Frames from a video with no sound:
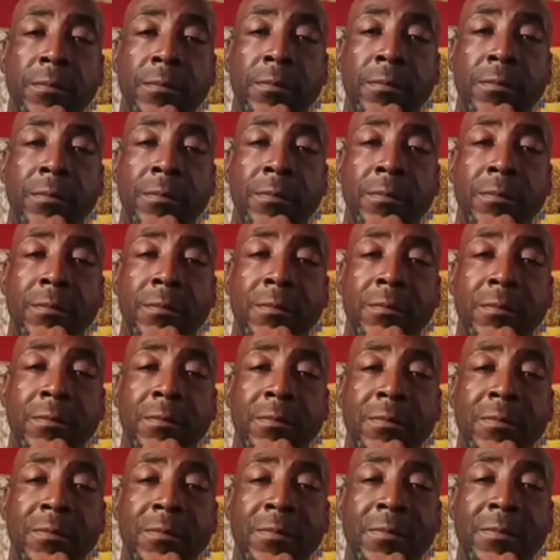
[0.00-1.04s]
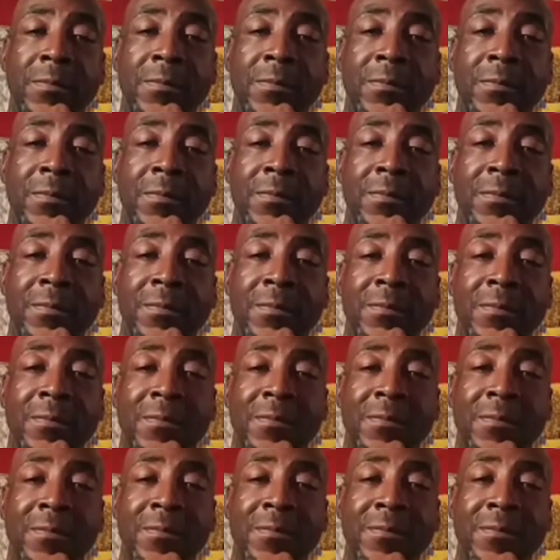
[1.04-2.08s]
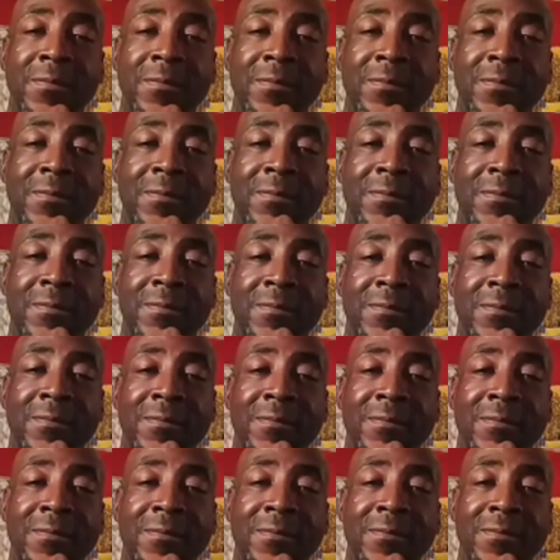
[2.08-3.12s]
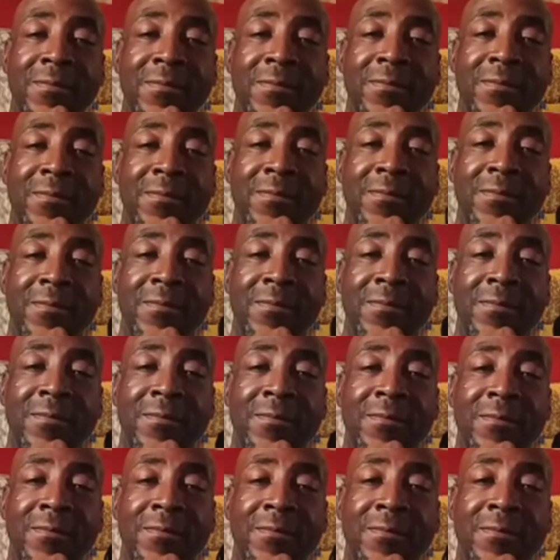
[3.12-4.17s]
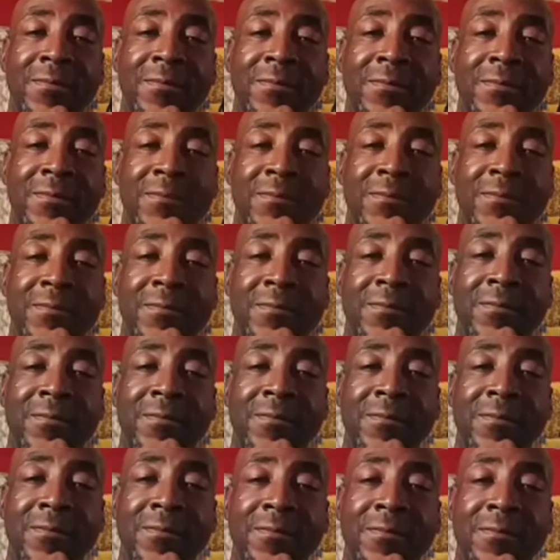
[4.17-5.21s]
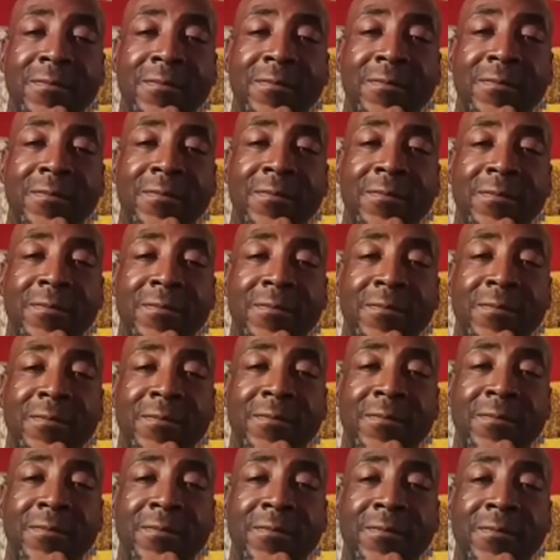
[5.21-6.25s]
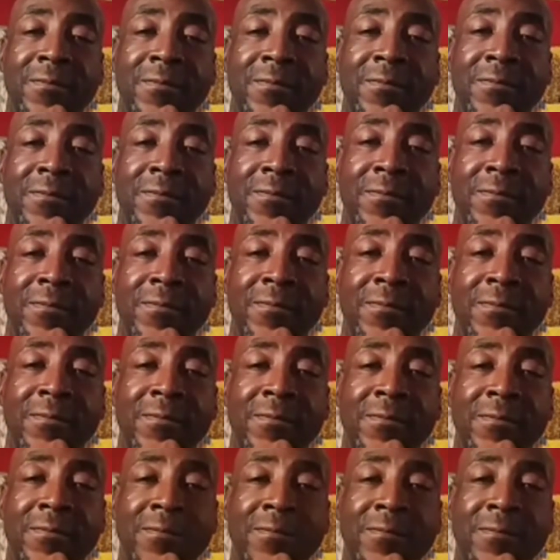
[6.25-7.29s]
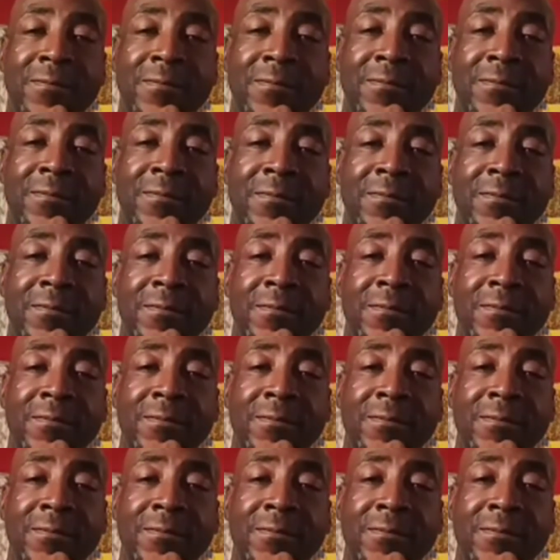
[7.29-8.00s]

(not speaking)